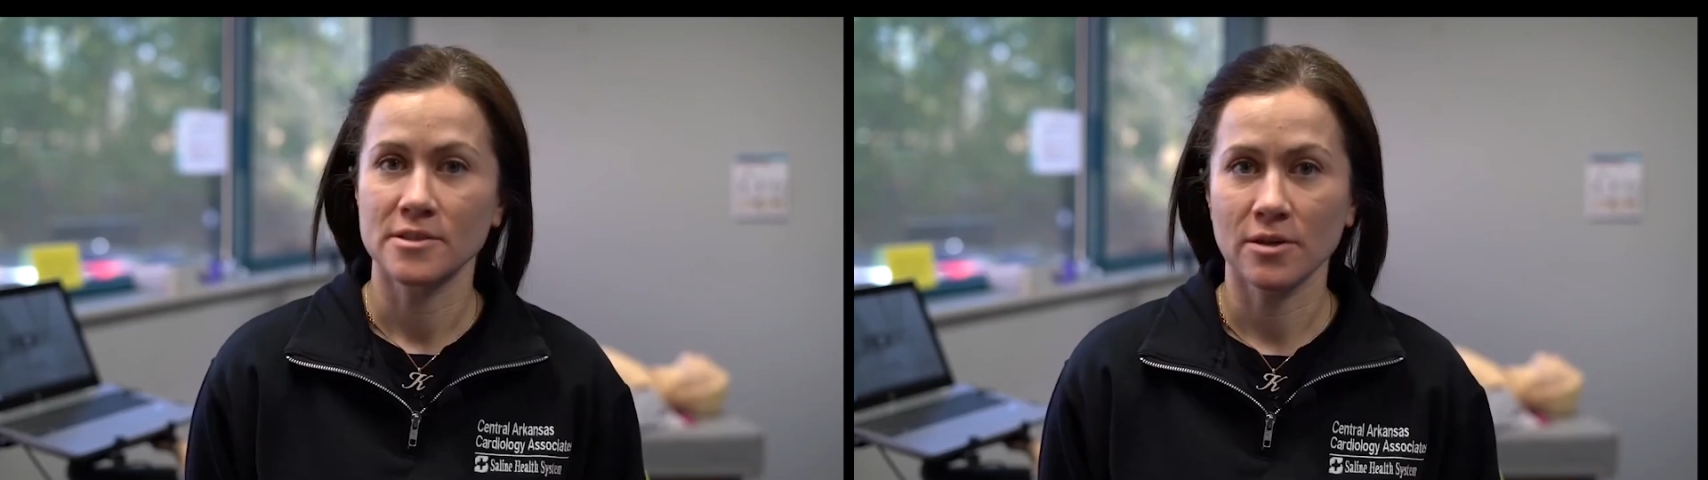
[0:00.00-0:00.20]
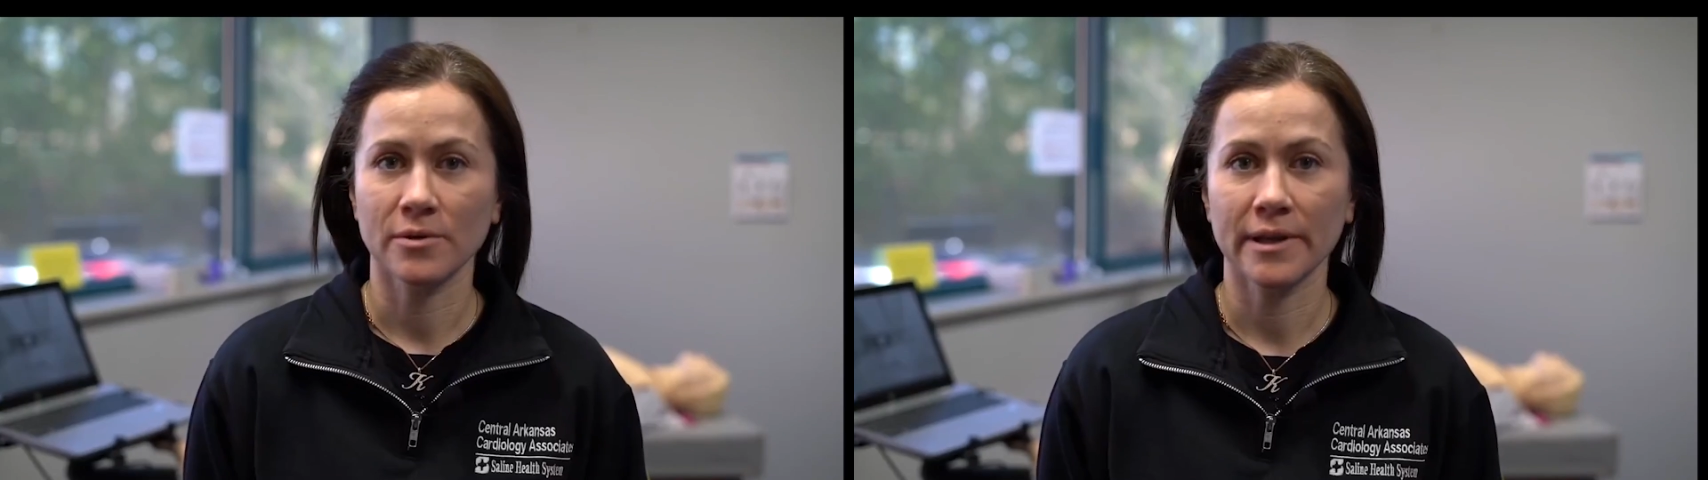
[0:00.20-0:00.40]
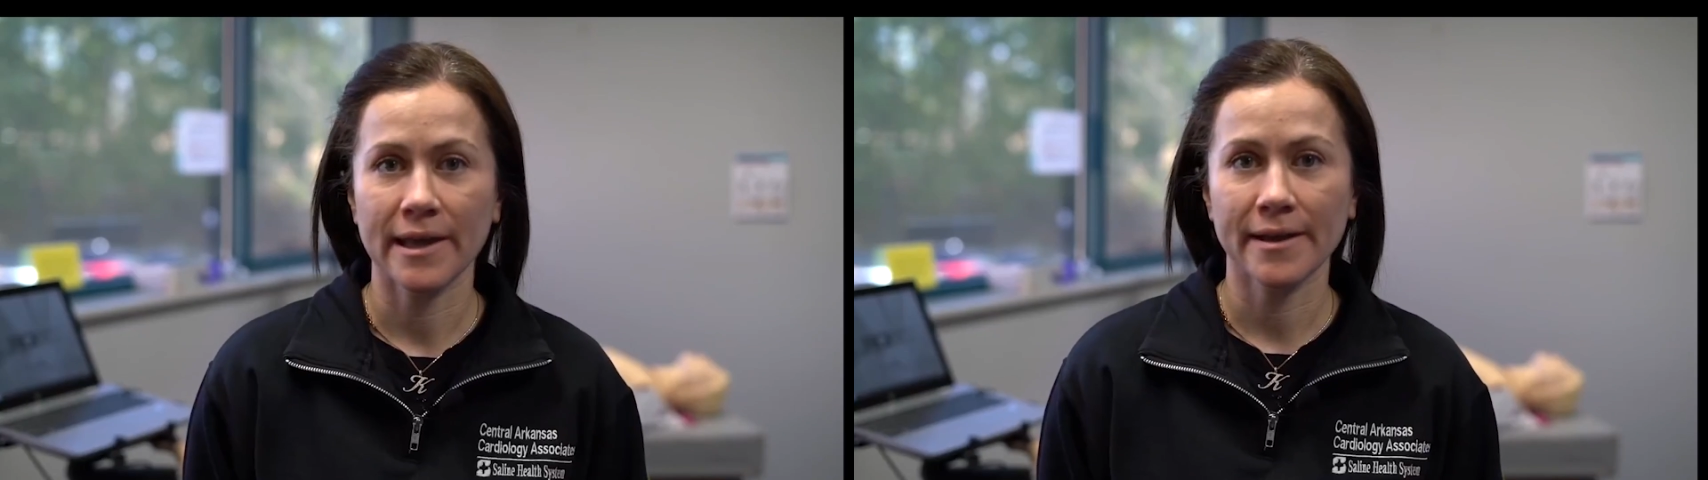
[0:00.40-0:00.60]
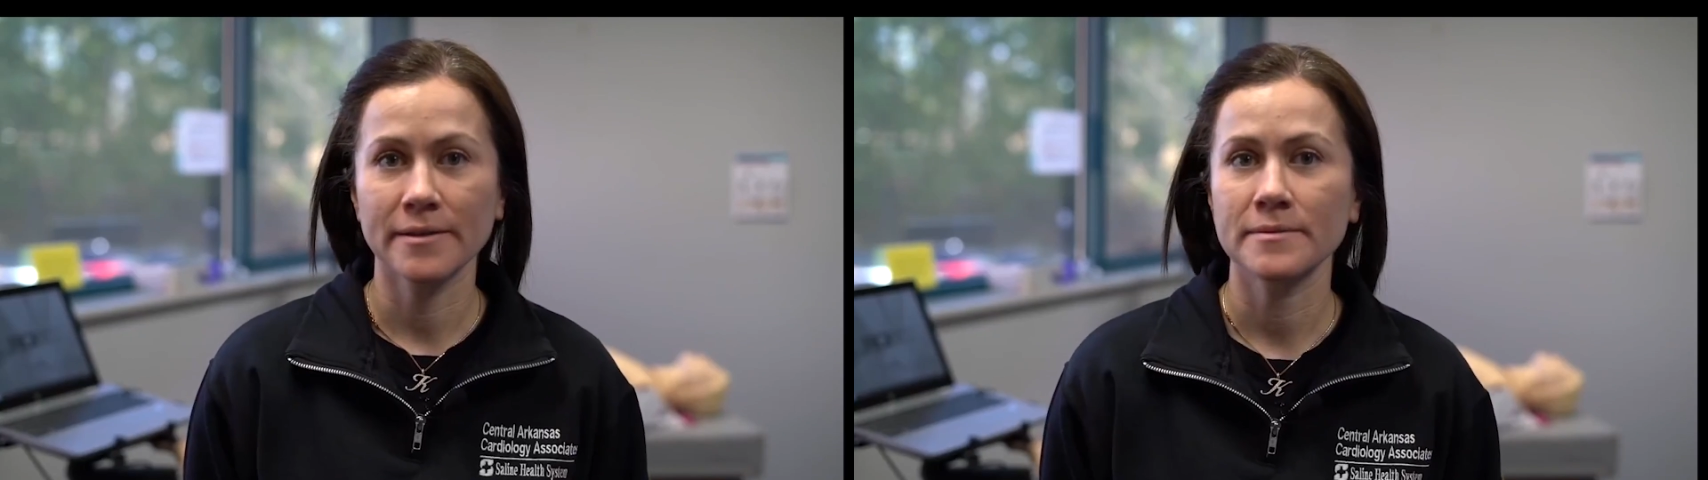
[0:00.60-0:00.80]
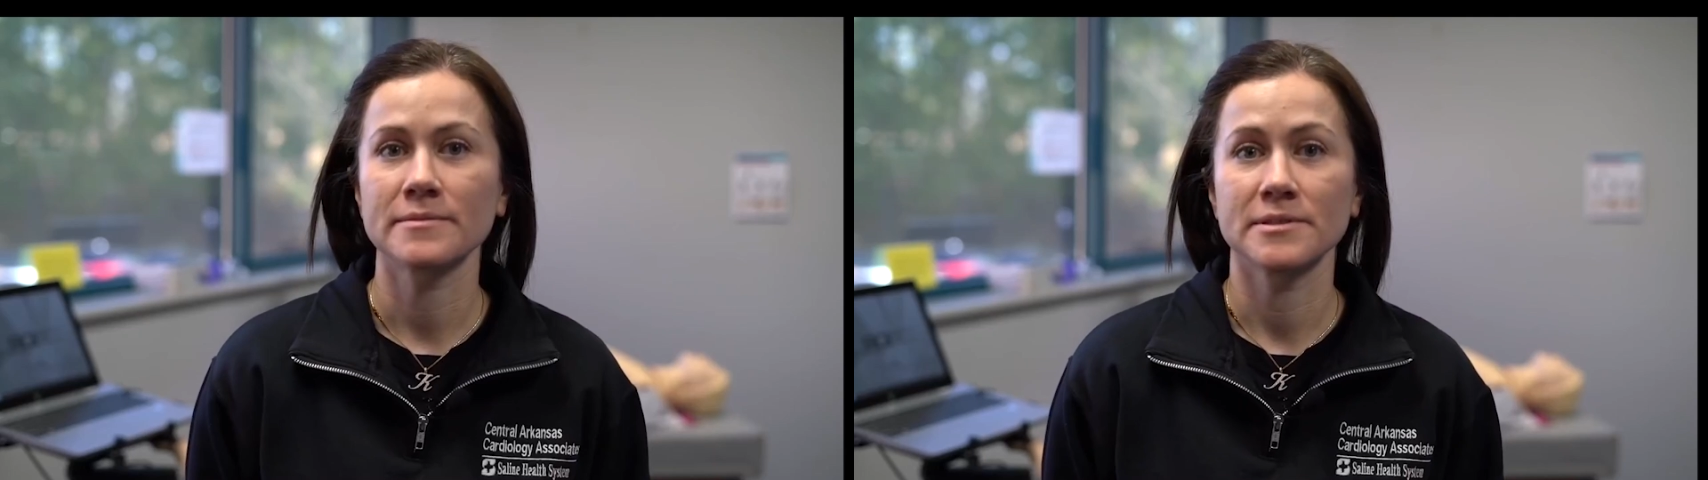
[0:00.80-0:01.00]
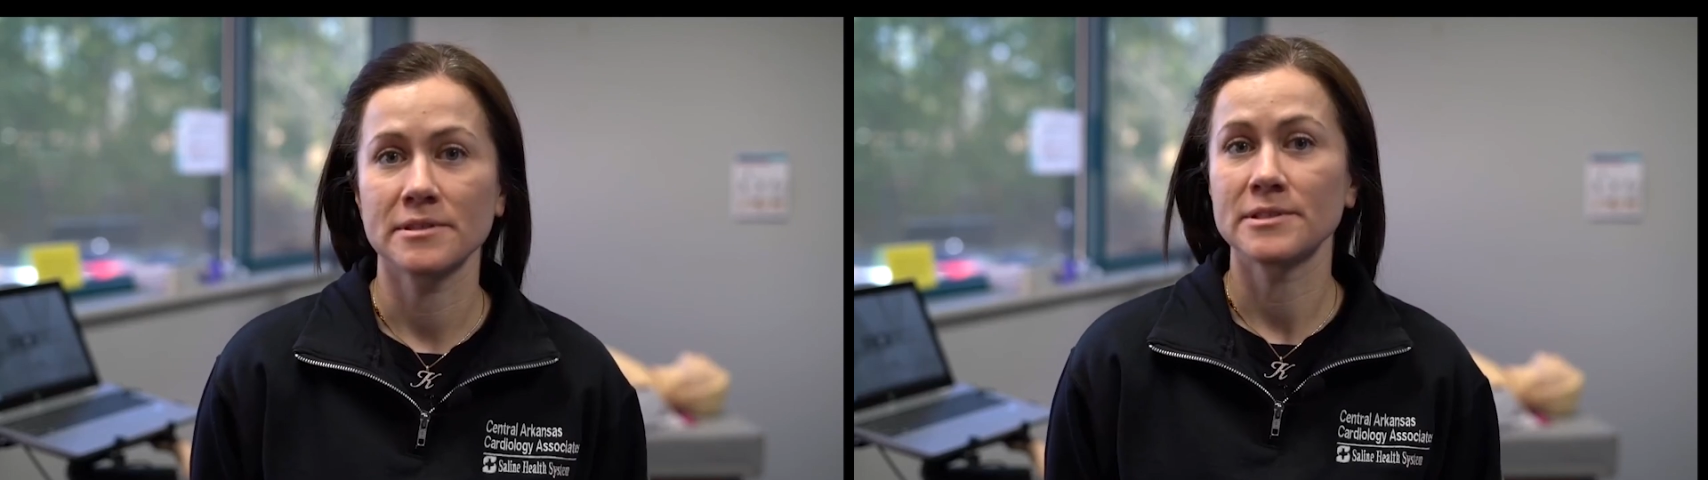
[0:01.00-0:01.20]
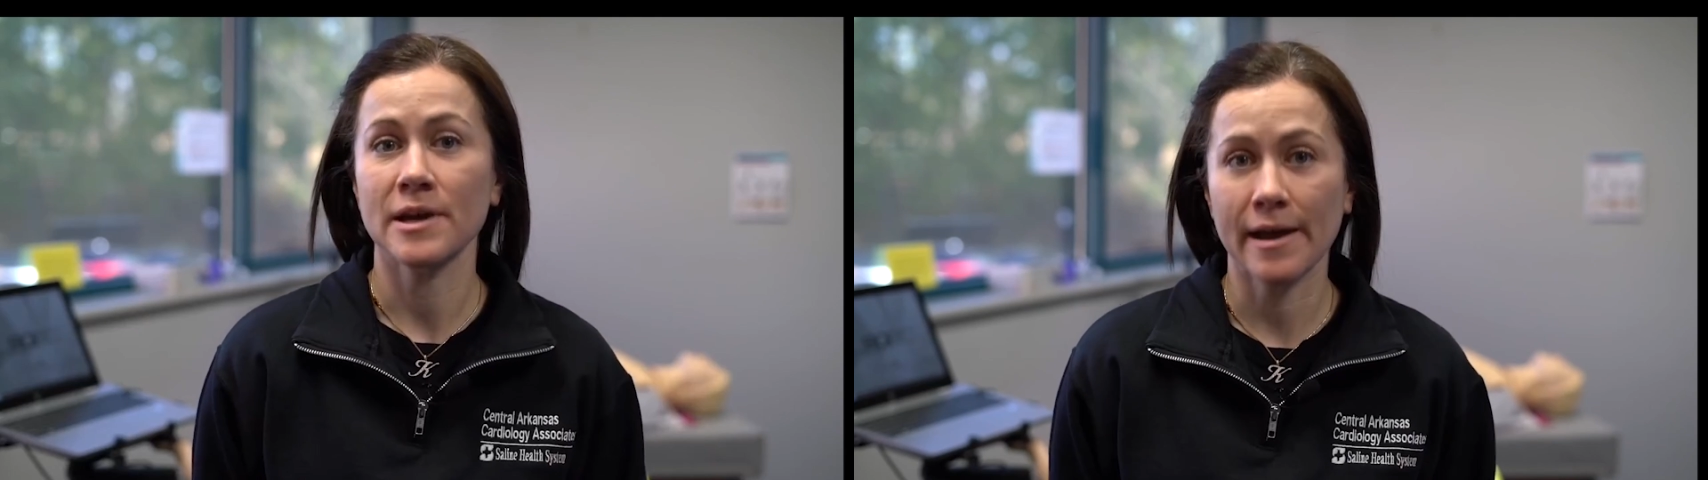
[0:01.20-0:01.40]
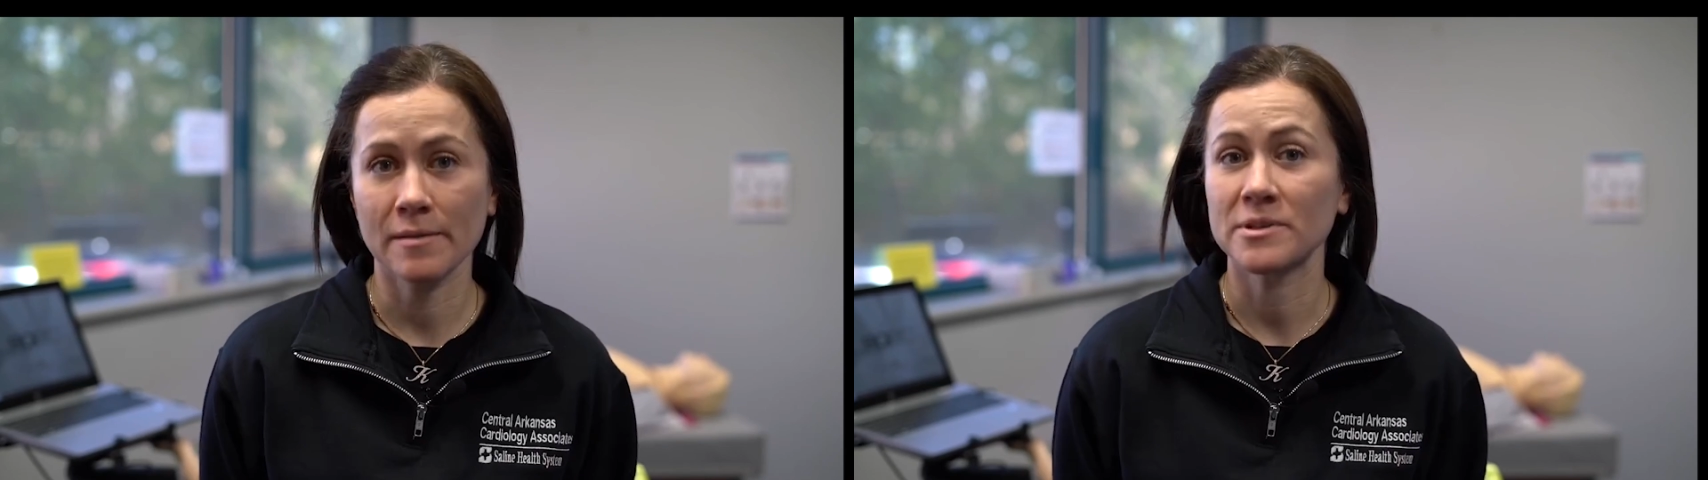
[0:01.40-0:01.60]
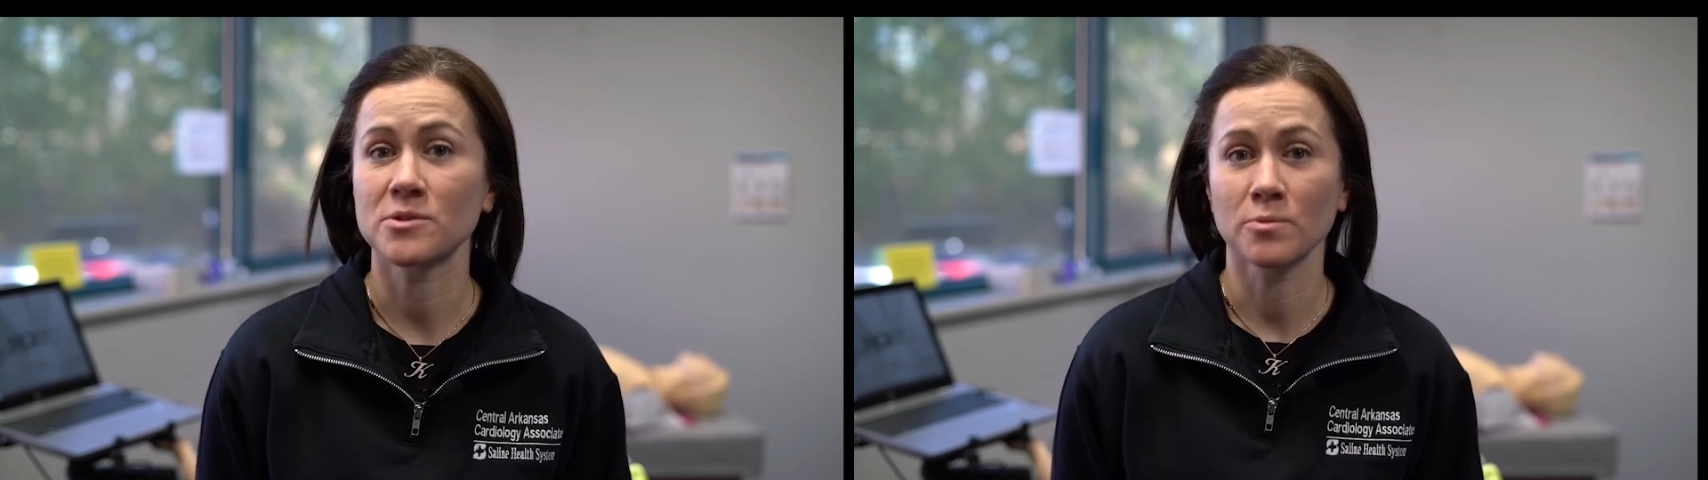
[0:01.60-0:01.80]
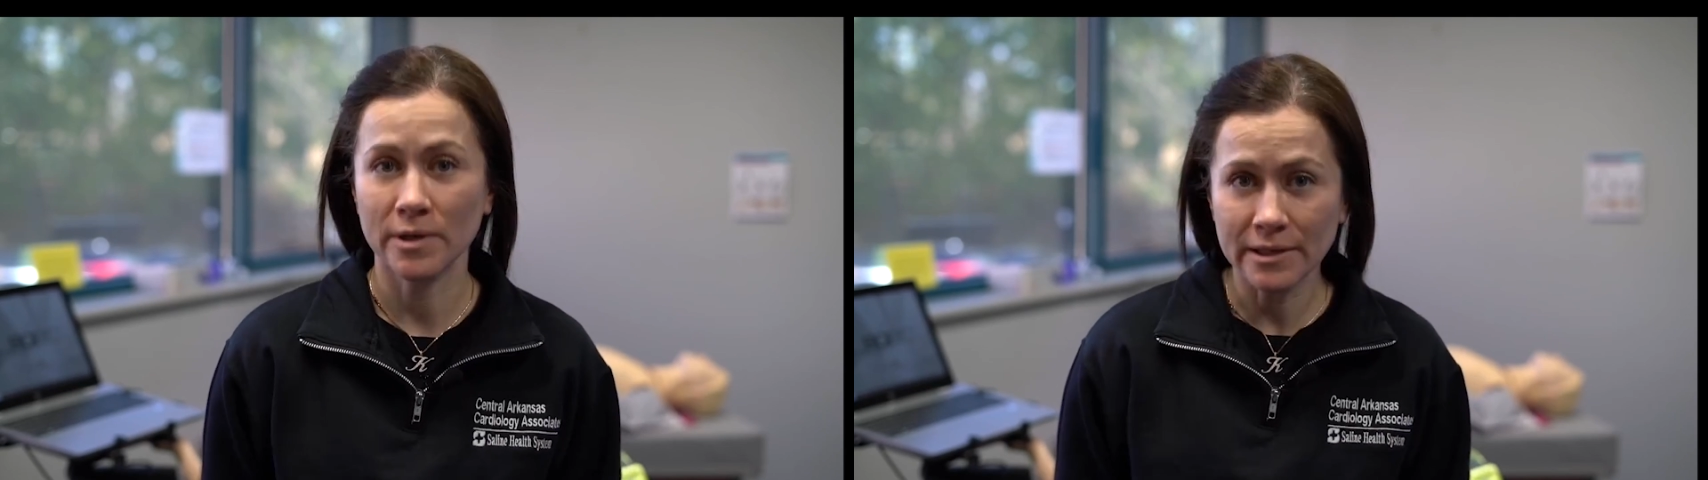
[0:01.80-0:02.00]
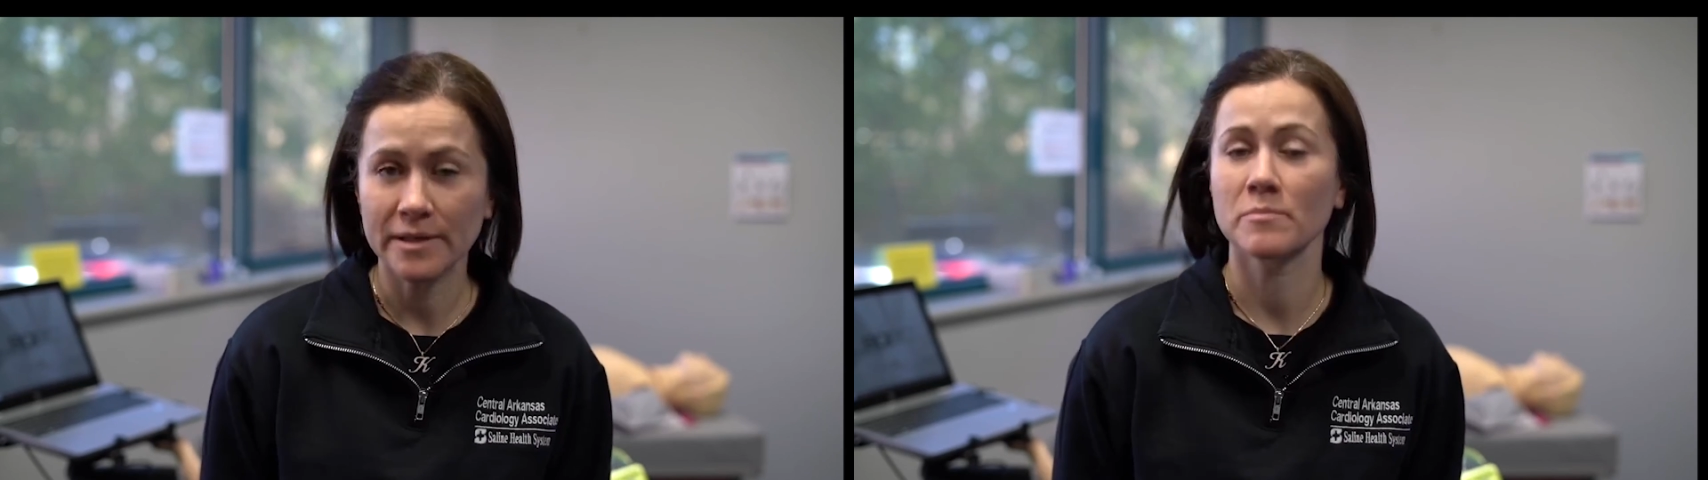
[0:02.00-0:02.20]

So again, time is really